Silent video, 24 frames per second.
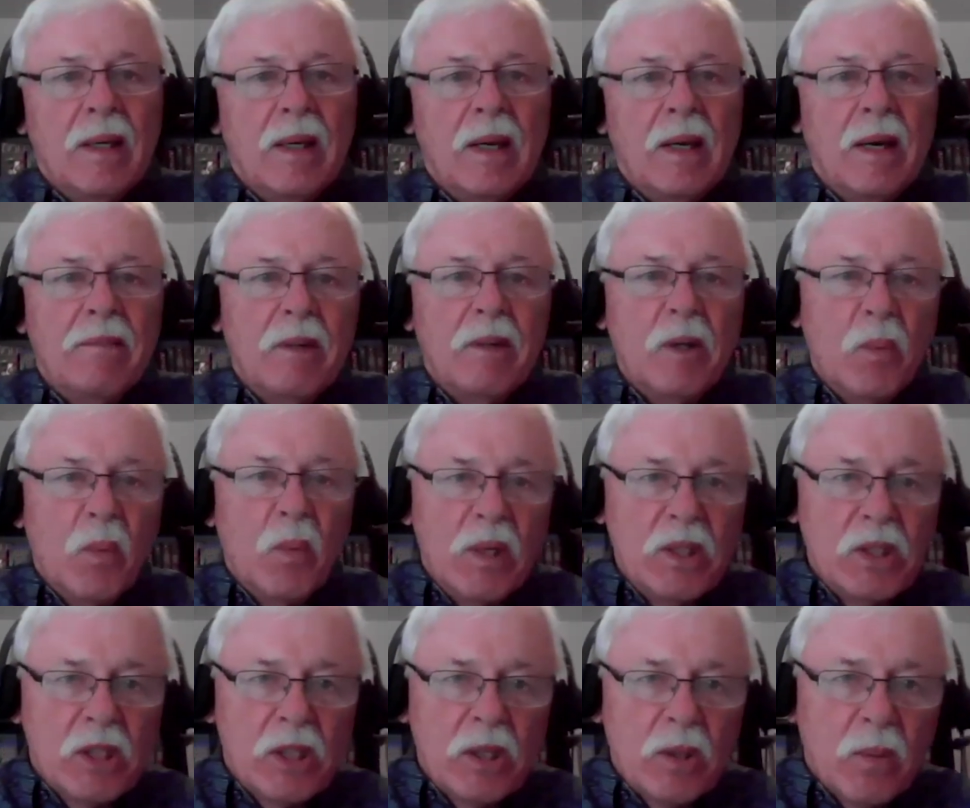Every
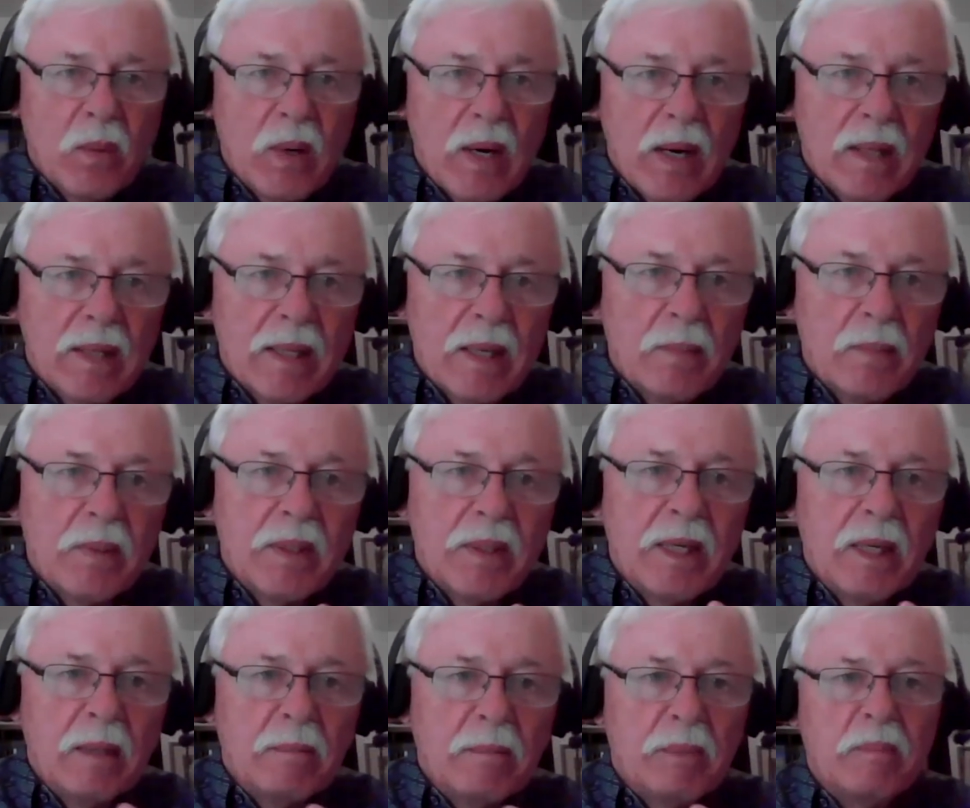once in a while, they
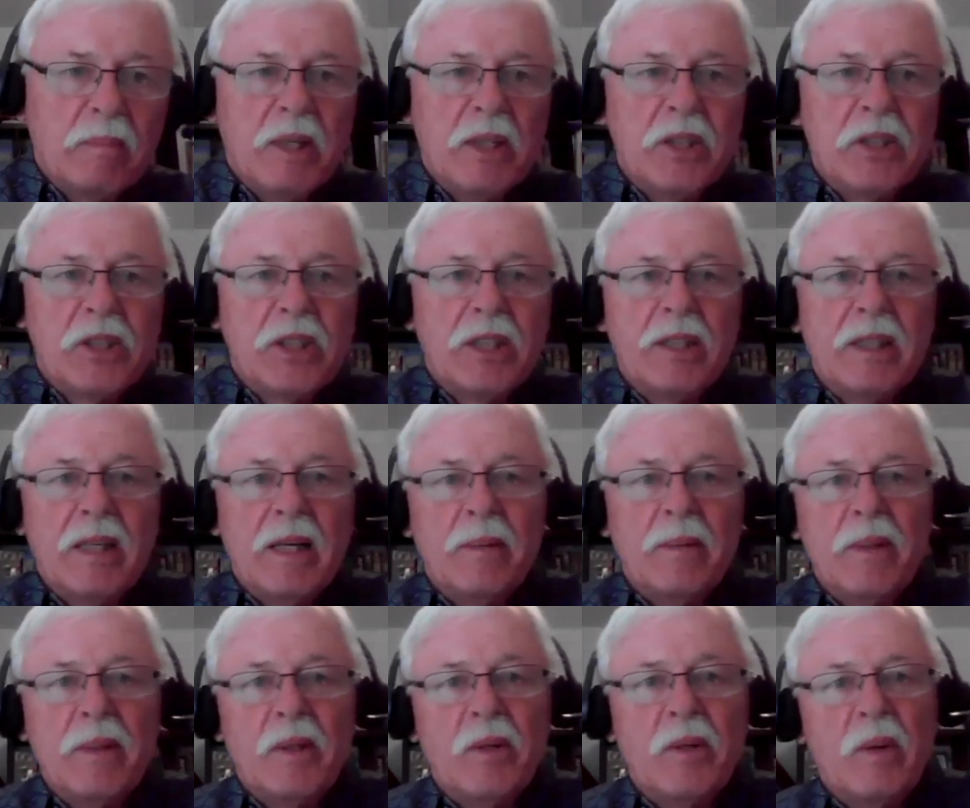would get permission.
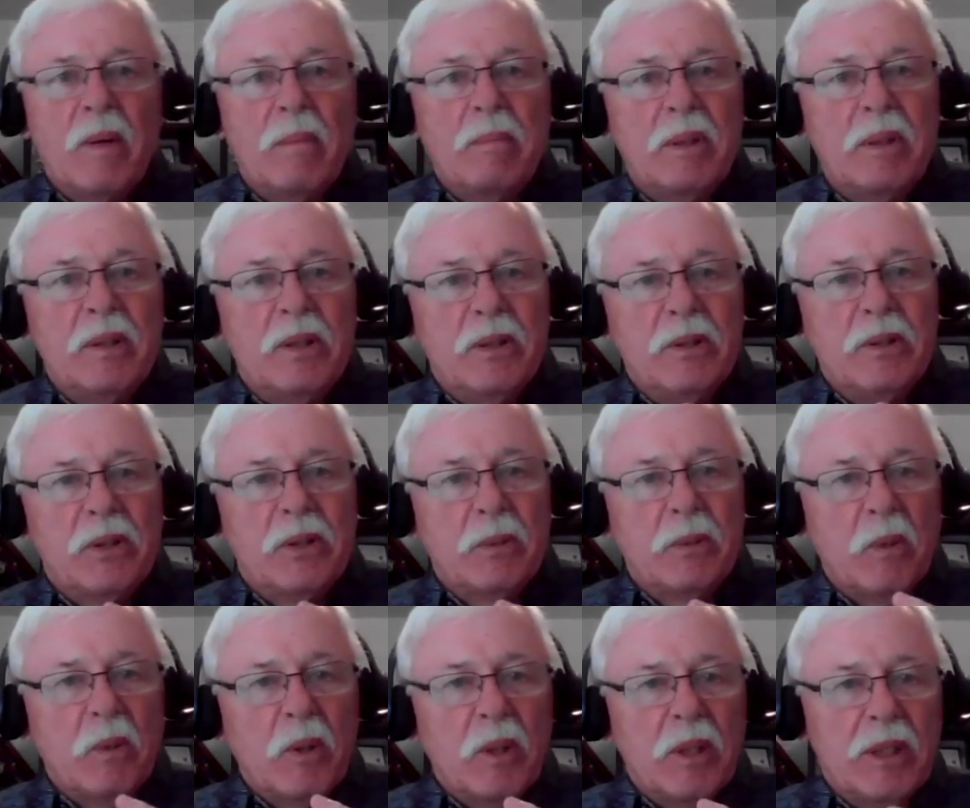They would go up and do
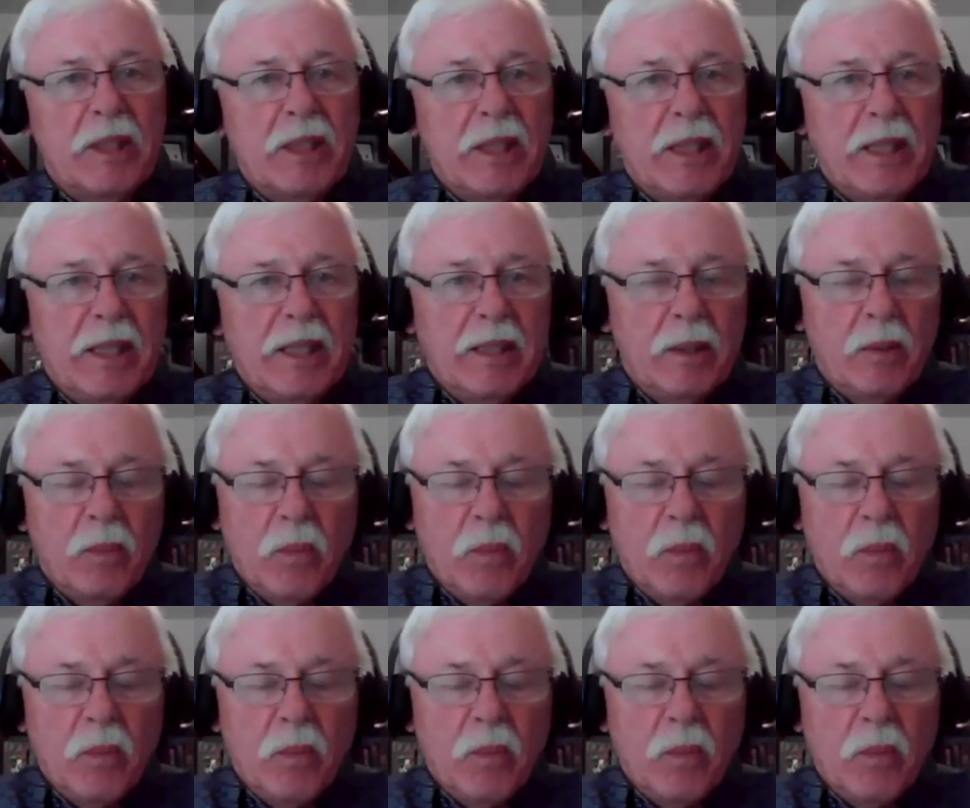some more digging.